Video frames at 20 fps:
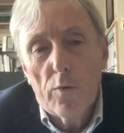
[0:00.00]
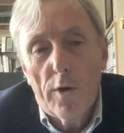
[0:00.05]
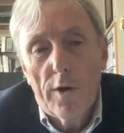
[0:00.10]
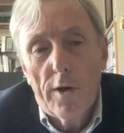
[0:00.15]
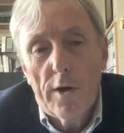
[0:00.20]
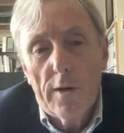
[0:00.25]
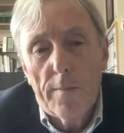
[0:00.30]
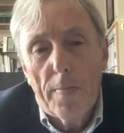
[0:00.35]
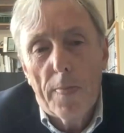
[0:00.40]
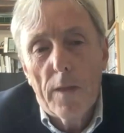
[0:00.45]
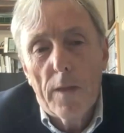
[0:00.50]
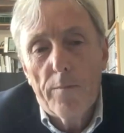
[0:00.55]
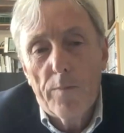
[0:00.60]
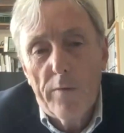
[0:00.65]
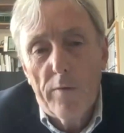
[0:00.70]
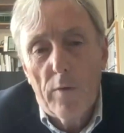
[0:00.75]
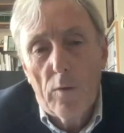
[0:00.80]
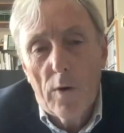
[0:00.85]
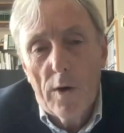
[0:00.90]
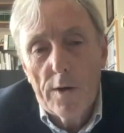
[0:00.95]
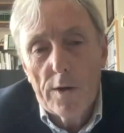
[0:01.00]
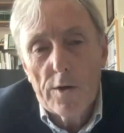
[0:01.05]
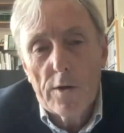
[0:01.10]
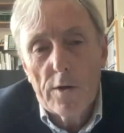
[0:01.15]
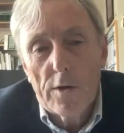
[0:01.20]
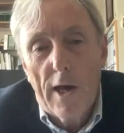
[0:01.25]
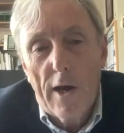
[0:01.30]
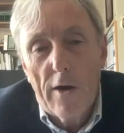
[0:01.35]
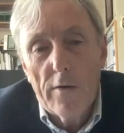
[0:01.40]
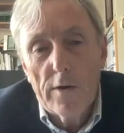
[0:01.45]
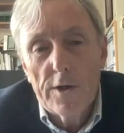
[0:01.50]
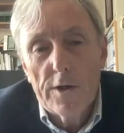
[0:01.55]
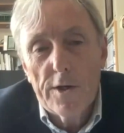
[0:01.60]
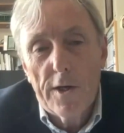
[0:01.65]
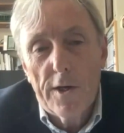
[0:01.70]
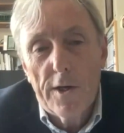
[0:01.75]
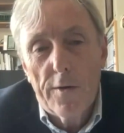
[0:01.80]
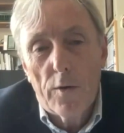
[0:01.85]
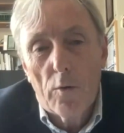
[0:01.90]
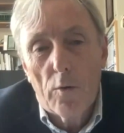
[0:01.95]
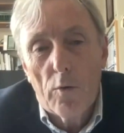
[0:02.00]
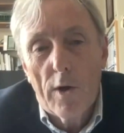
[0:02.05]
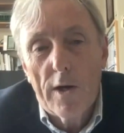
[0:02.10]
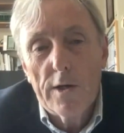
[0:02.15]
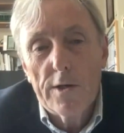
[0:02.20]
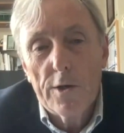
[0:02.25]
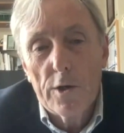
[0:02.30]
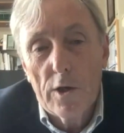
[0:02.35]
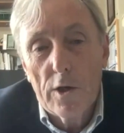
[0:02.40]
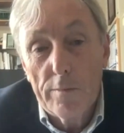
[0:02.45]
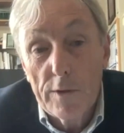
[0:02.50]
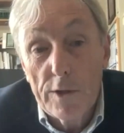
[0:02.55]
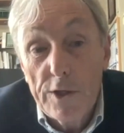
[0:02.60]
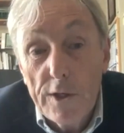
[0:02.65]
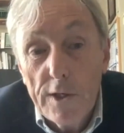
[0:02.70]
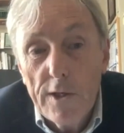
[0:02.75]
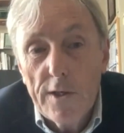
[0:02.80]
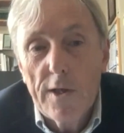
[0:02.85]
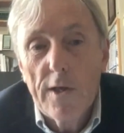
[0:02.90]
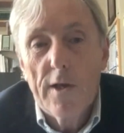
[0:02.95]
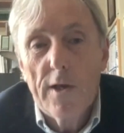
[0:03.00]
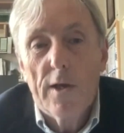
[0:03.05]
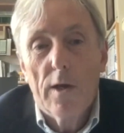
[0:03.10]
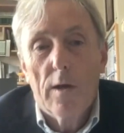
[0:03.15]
where everyone is guaranteed the right to liberty,